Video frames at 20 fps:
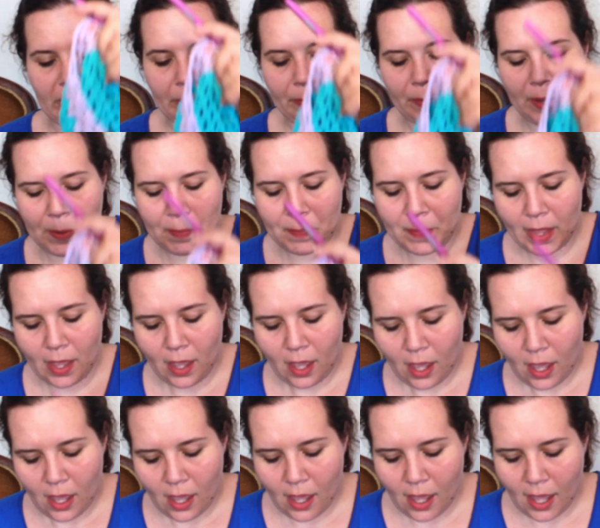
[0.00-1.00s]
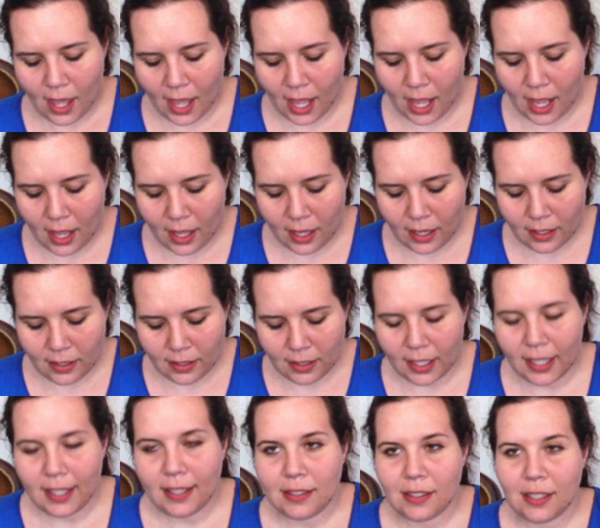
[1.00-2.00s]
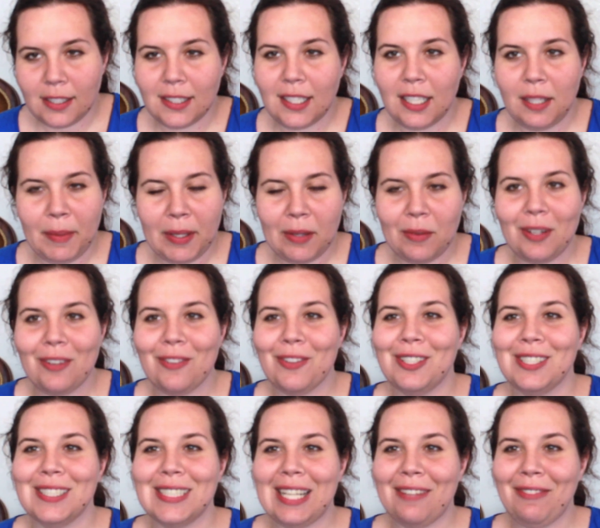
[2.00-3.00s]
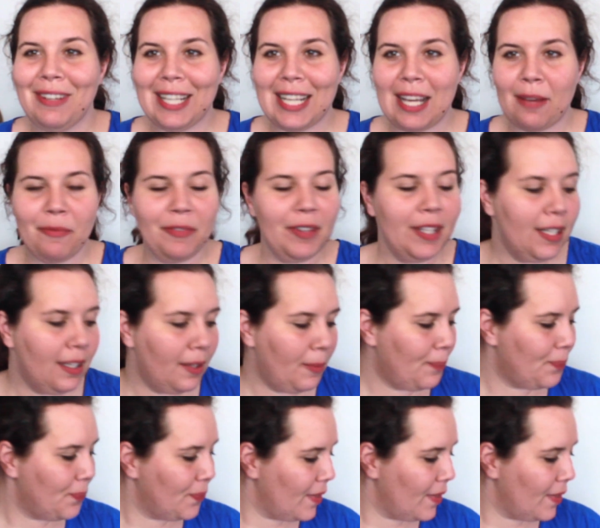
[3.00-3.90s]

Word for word: very well. And it's just going to be one of those lovely, comfy,